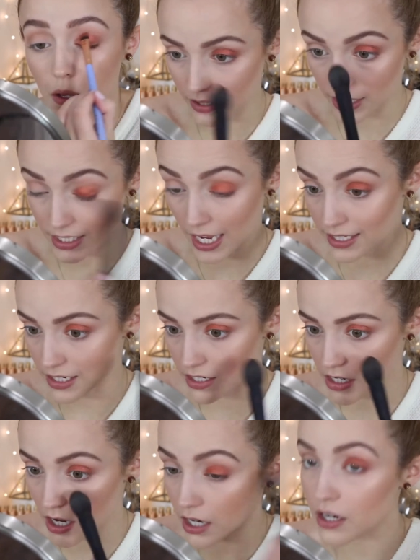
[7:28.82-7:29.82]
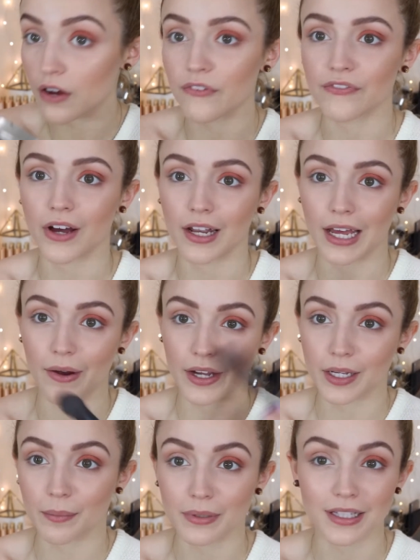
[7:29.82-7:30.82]
This has a ton of fallout. I
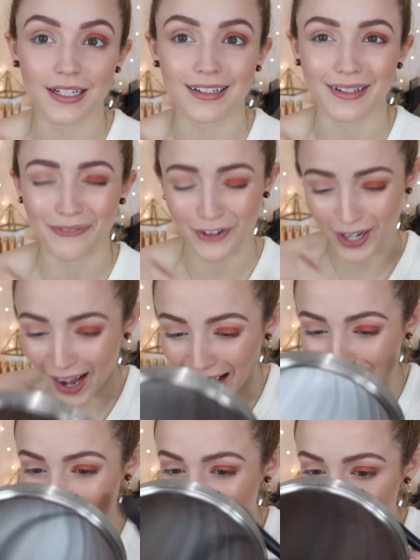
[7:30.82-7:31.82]
completely forgot.